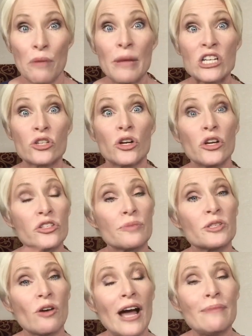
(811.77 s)
Make sure you
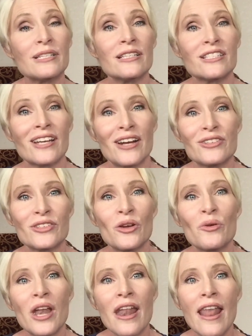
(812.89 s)
subscribe to the channel so
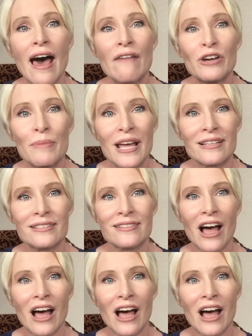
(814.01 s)
you never miss